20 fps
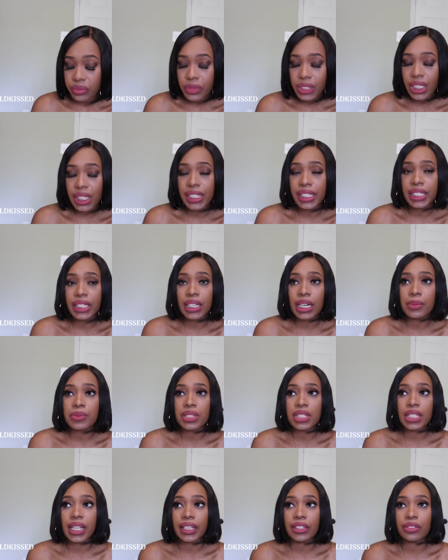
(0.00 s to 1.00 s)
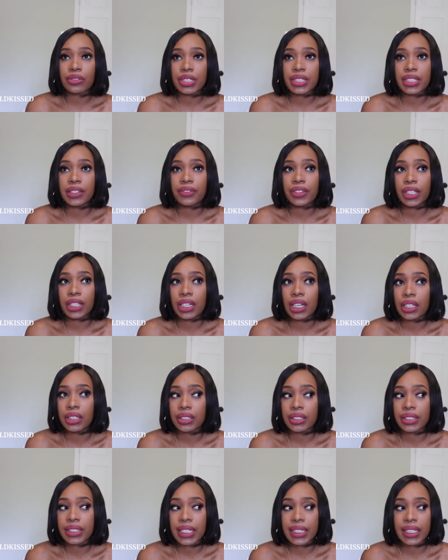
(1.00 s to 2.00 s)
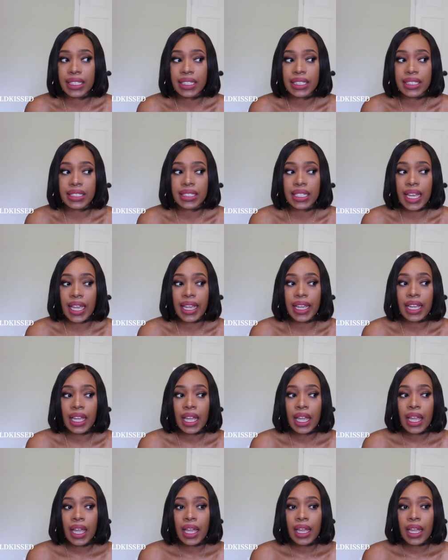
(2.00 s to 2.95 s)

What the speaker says: And it comes in like 3 different colors. I think it's like